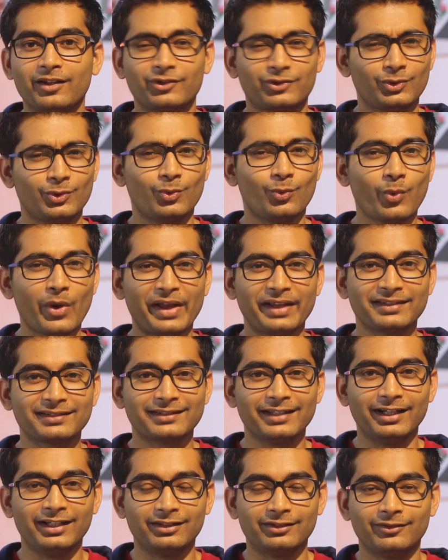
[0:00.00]
So why is
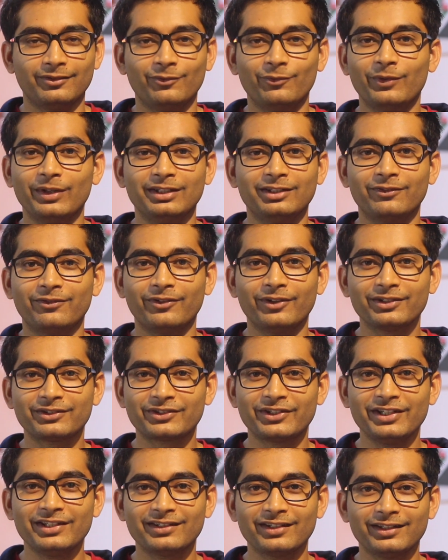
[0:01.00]
that? Well, the first
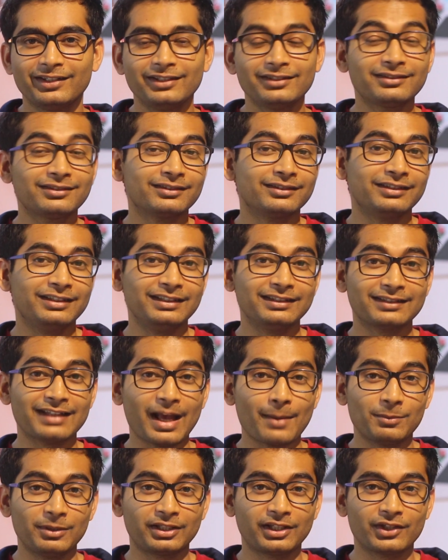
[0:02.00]
reason is these
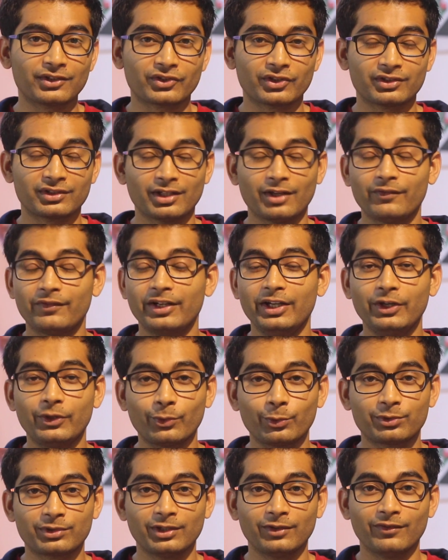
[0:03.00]
applications have
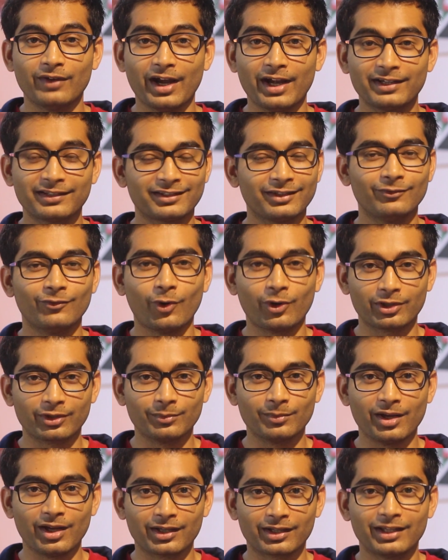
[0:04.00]
intrusive ads and
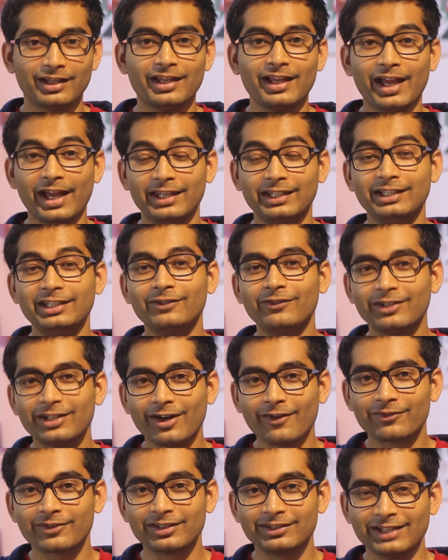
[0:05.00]
watermark, and even
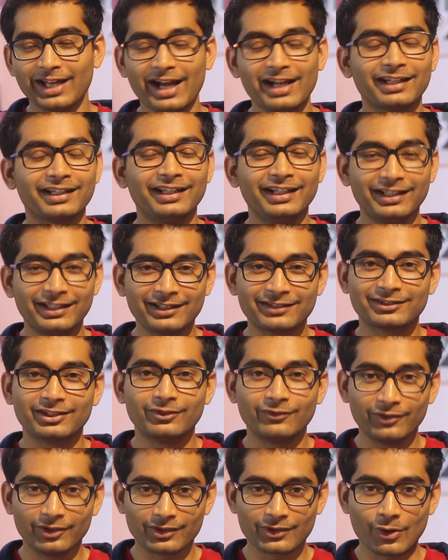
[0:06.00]
after that, it
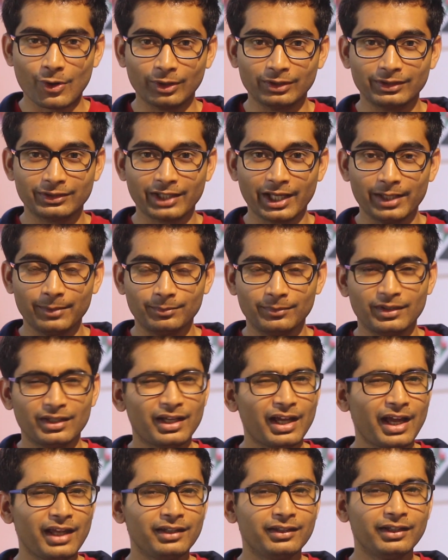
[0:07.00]
doesn't work all the time.
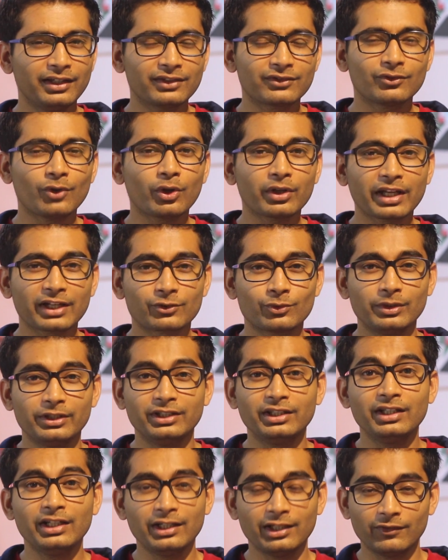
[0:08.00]
And it's not
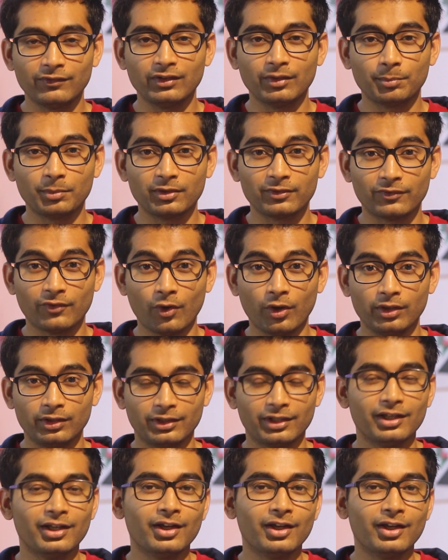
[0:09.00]
actually the developer fault.